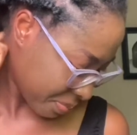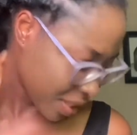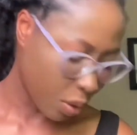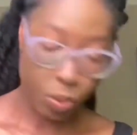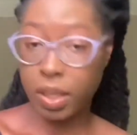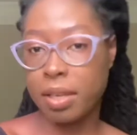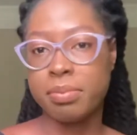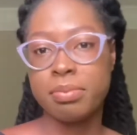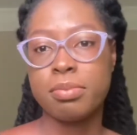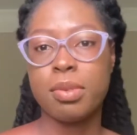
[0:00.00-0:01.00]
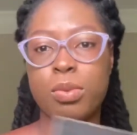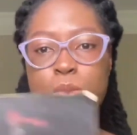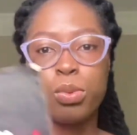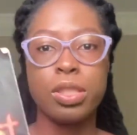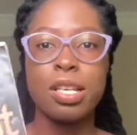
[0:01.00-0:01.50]
okay, we'll
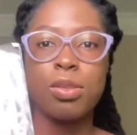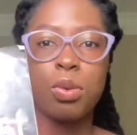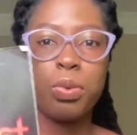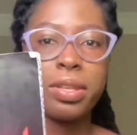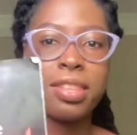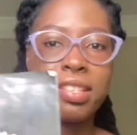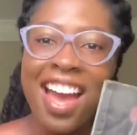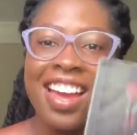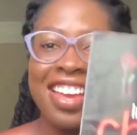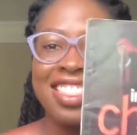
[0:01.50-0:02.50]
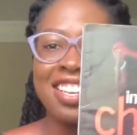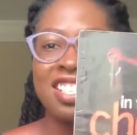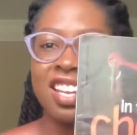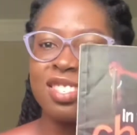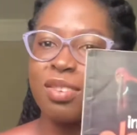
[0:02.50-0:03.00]
just go with this. In the Chest
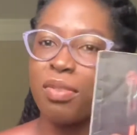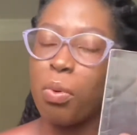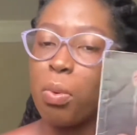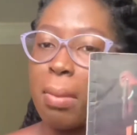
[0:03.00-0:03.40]
of a Woman